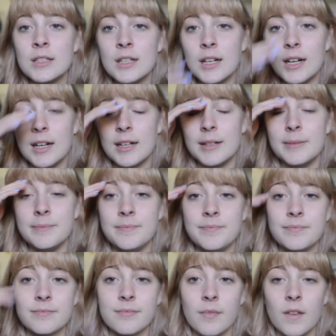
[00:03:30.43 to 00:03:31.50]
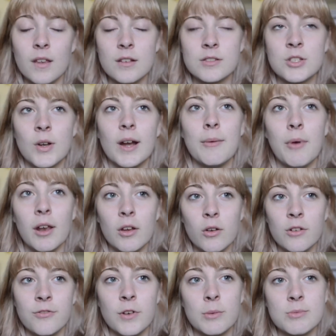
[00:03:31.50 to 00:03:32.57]
So I want to go
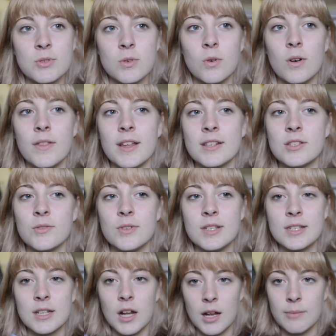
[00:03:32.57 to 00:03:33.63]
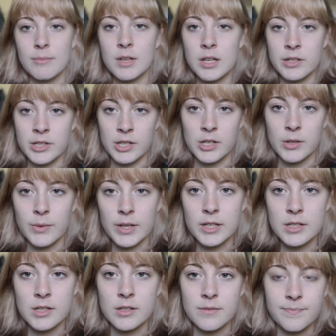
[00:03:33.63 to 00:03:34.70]
to film school, and that's the reason I'm continuing
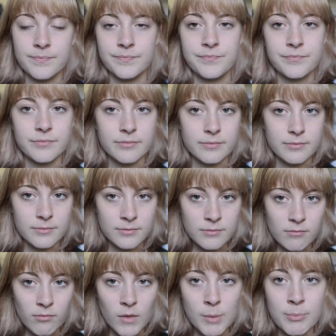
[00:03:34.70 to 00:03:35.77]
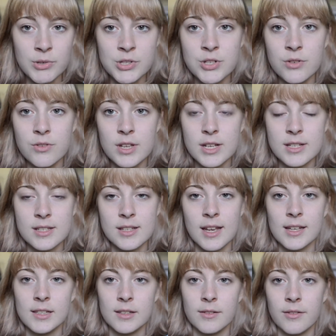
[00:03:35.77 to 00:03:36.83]
to pursue this,
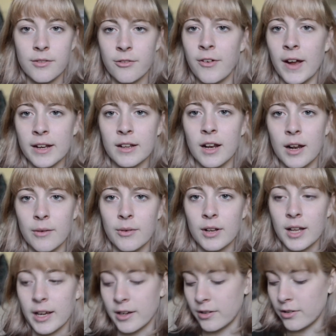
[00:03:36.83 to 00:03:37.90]
and the fact that I would like a